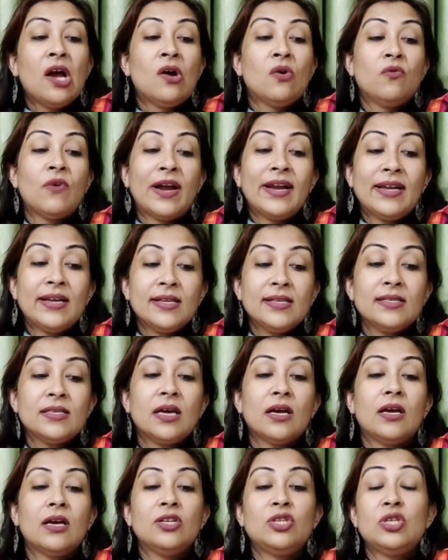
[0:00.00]
Vitals,
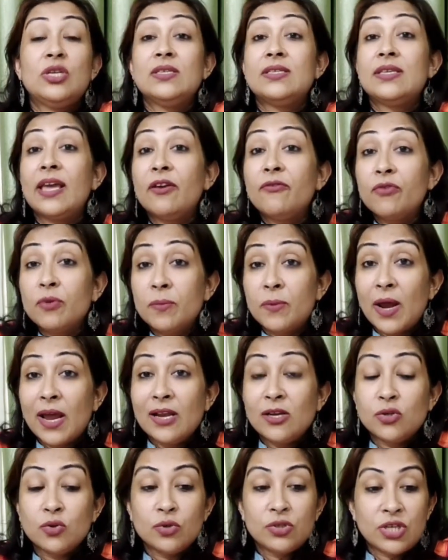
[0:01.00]
she's
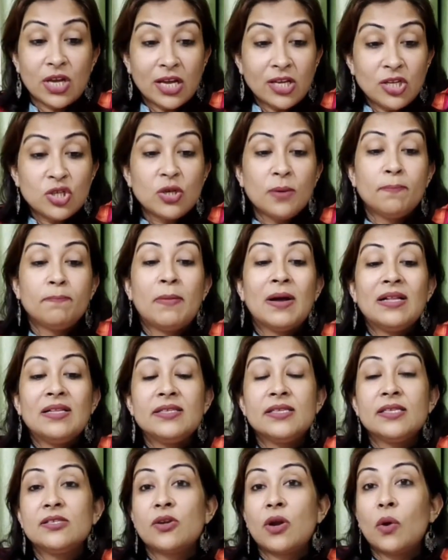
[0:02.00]
afebrile to touch.
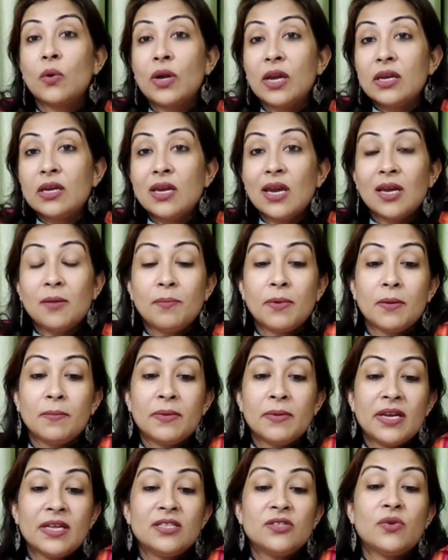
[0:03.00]
Pulse is around 88 per
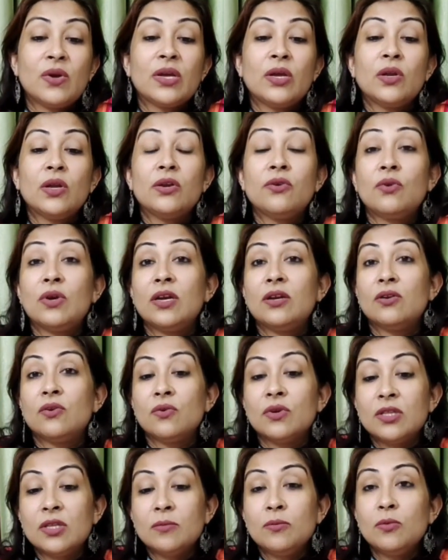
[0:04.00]
minute, regular rate and
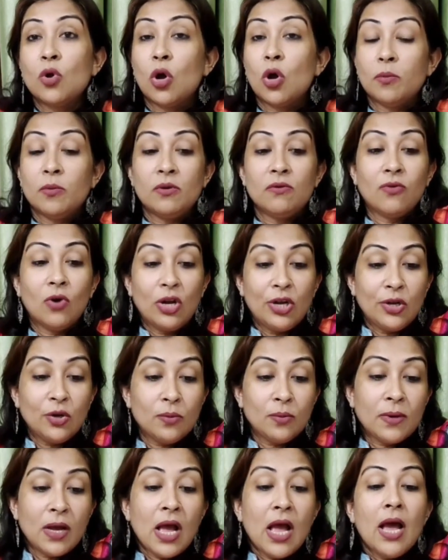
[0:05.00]
rhythm, normal
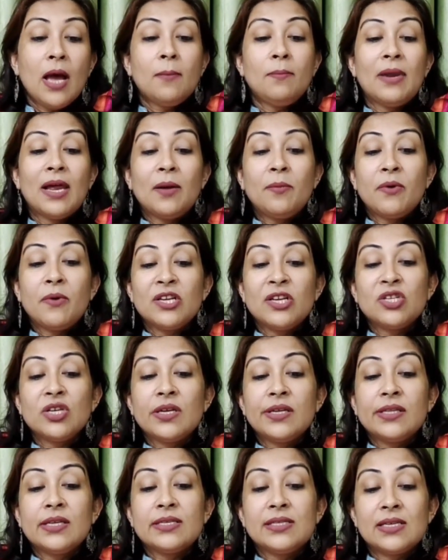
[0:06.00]
volume. Blood pressure
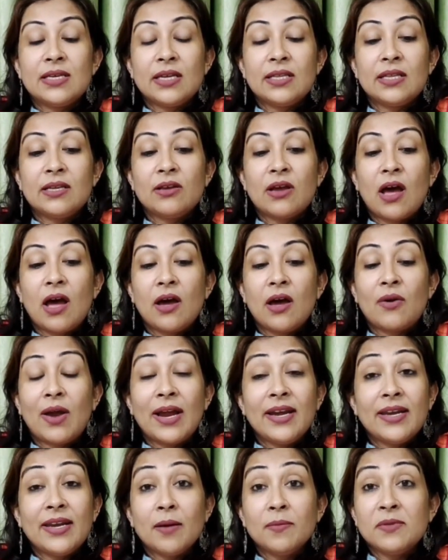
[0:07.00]
in the
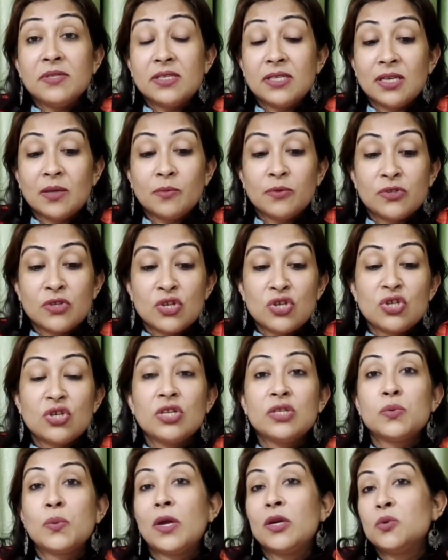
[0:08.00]
right arm in sitting position
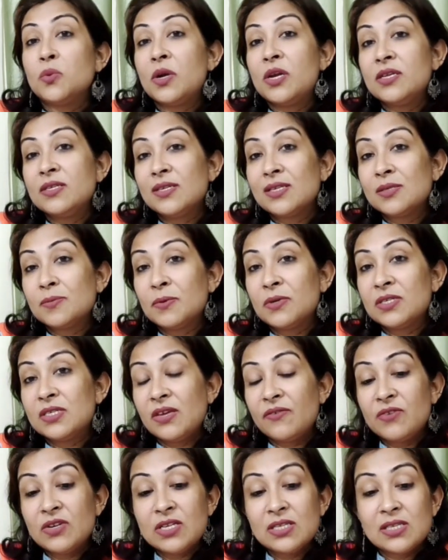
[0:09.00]
is 126 per
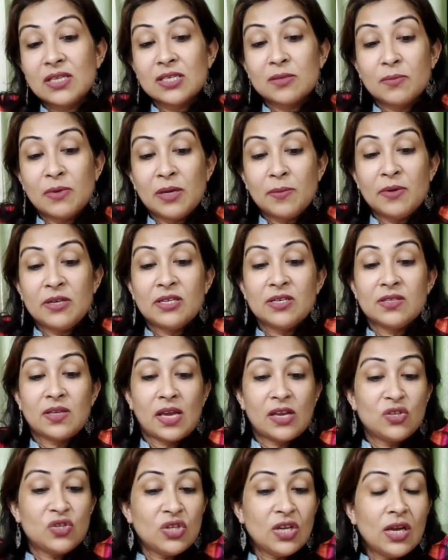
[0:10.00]
76 millimeters
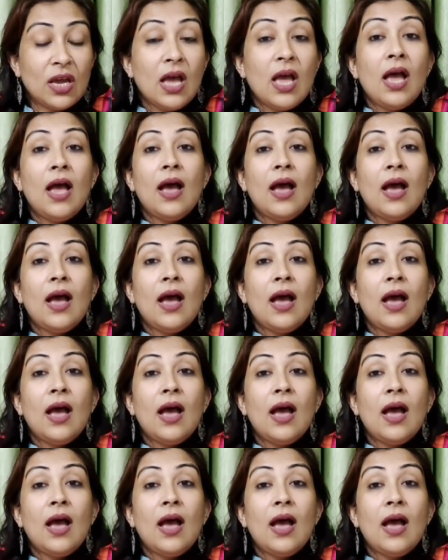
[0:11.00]
Hg.